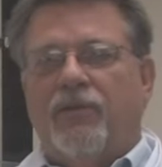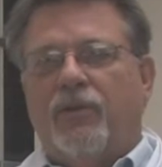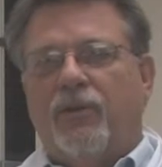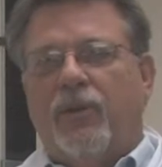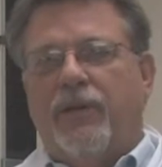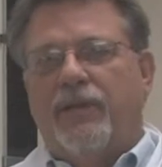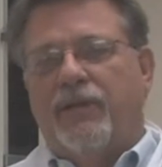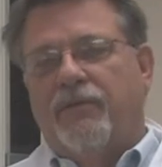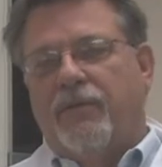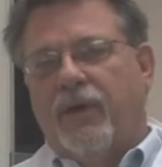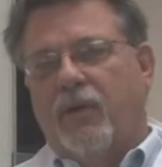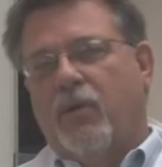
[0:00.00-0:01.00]
to
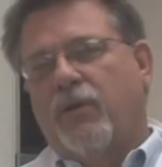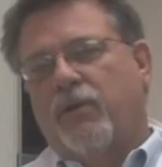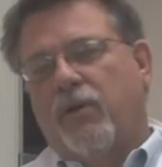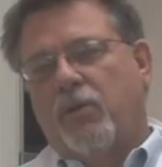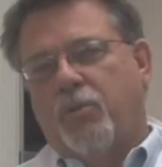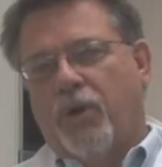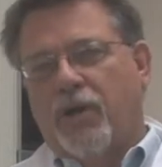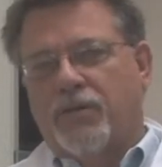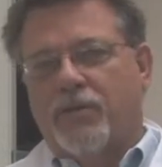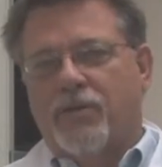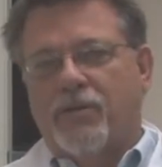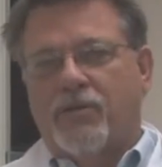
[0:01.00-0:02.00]
identify whether our
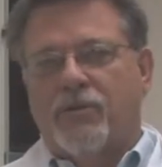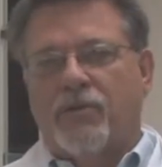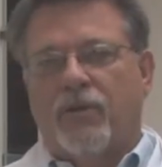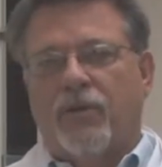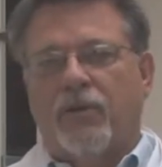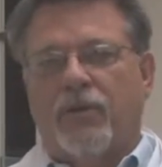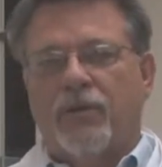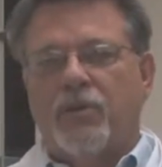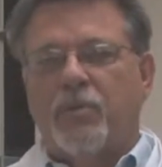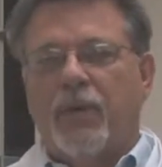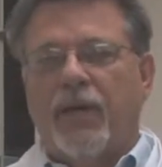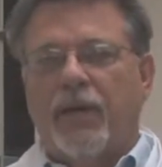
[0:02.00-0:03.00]
processes are in
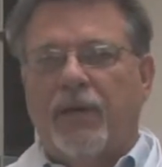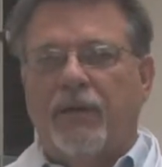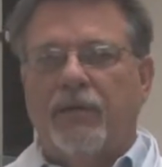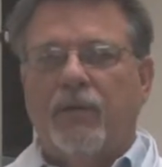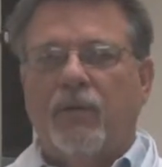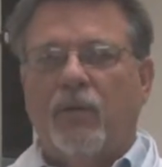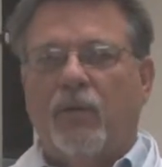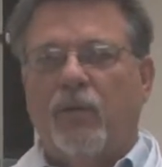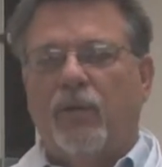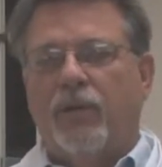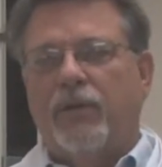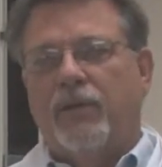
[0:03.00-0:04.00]
spec,
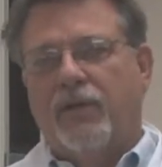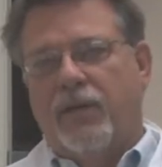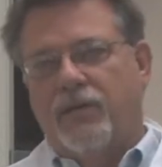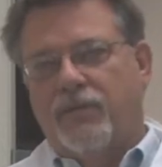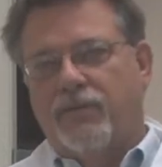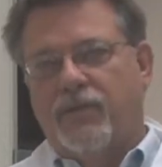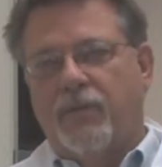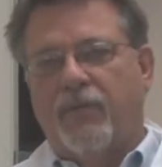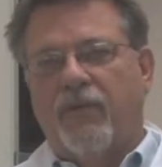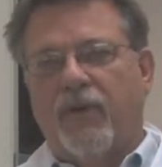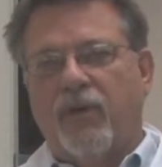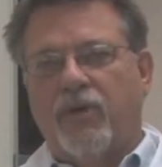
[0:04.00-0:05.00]
or in the case of some
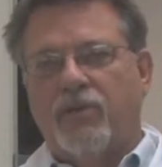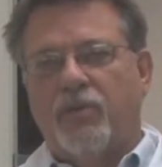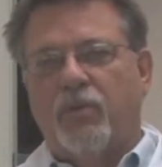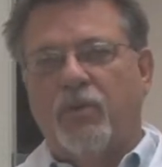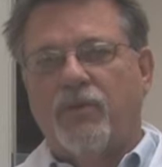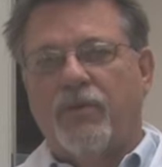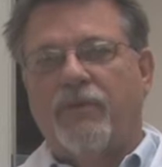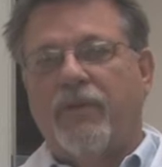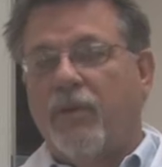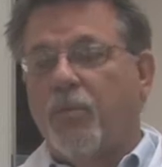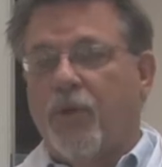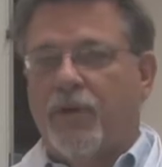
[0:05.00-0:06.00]
of our customers, if
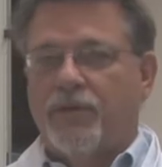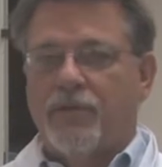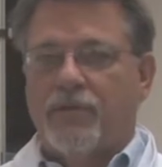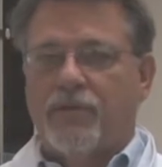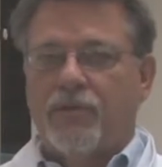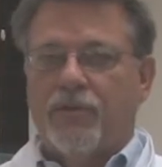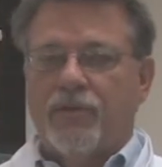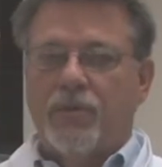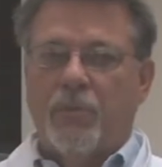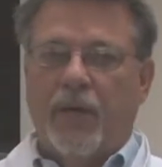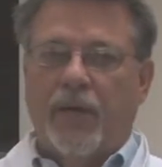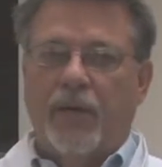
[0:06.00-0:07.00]
their processes are in
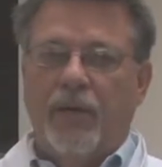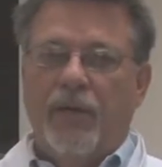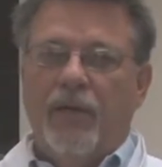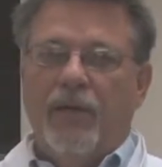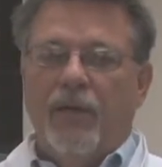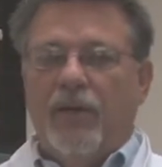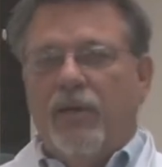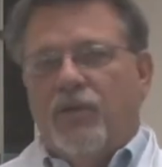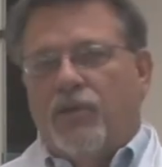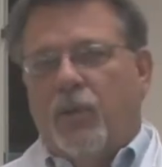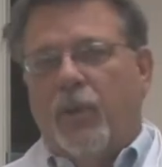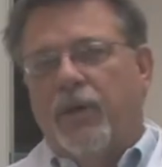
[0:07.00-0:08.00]
spec.
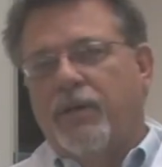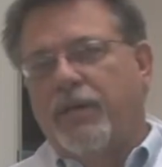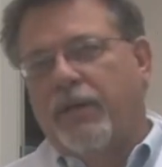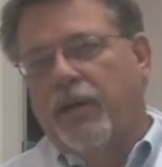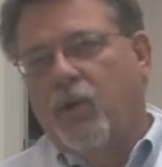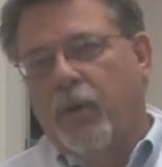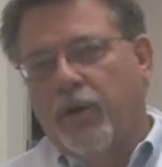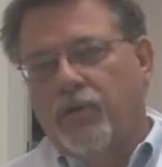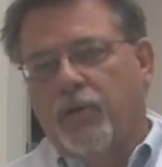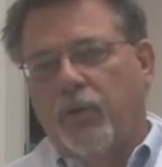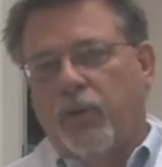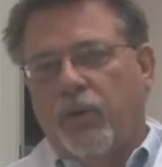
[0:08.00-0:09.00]
So we're going to take a quick
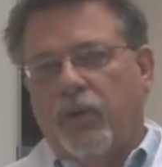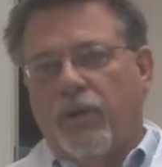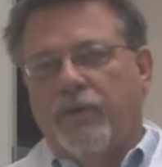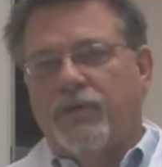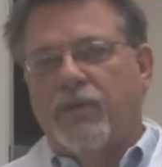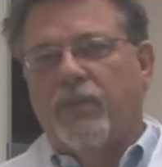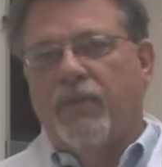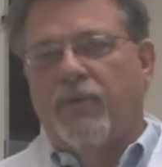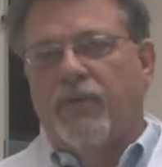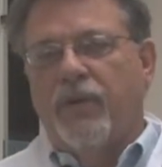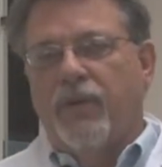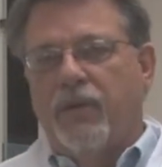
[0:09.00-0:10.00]
tour of some
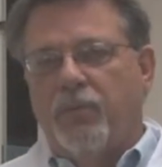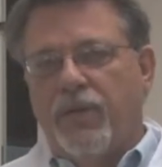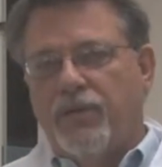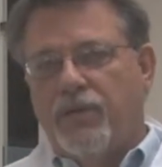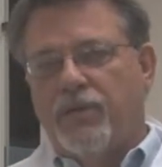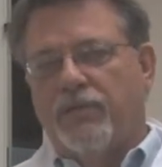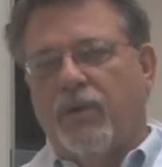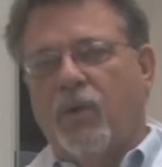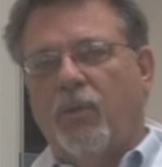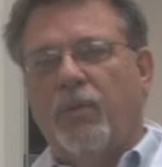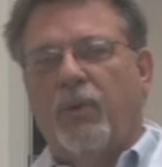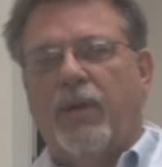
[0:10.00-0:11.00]
of the pieces of
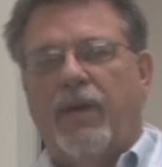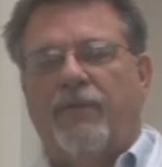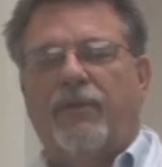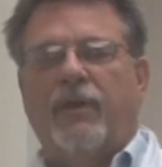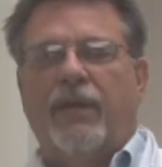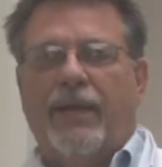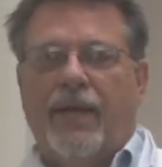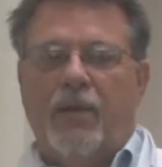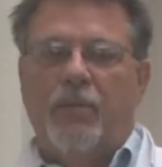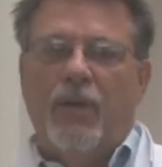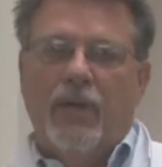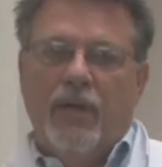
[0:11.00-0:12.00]
equipment we have in the
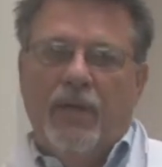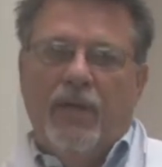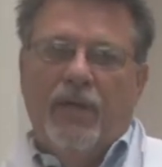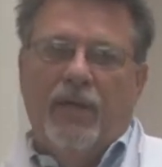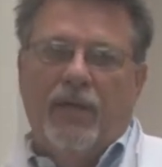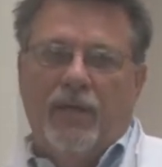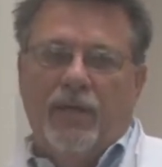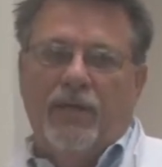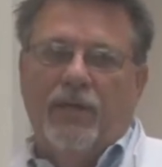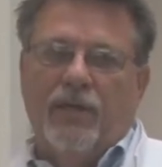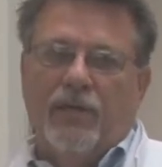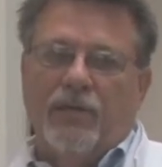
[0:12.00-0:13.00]
lab
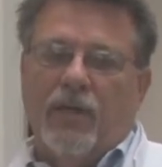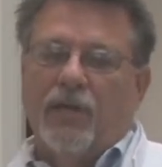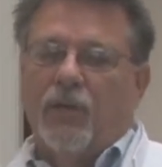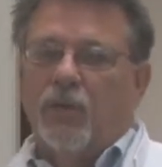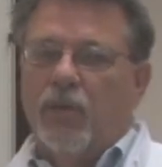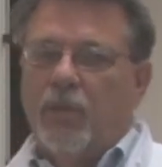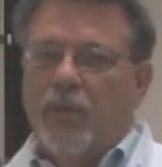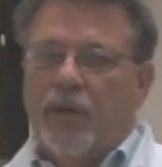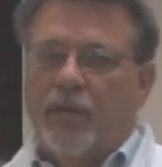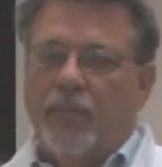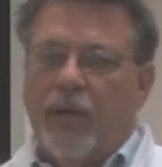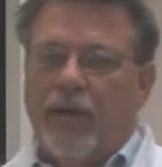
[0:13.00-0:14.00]
and talk to you a little
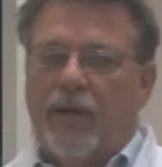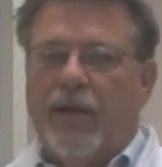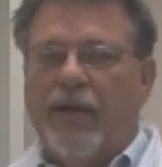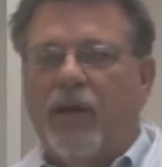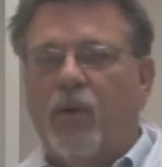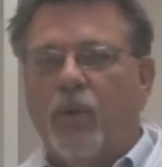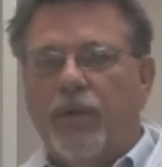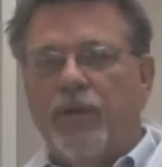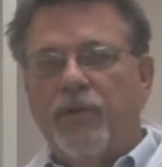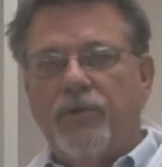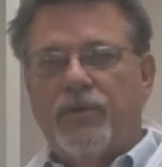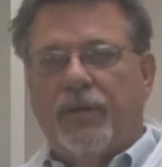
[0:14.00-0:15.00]
bit about how we
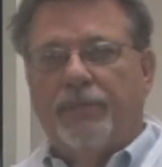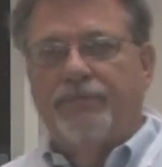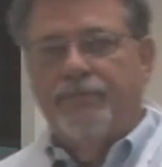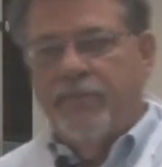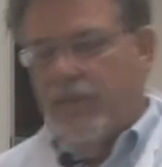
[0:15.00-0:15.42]
use them.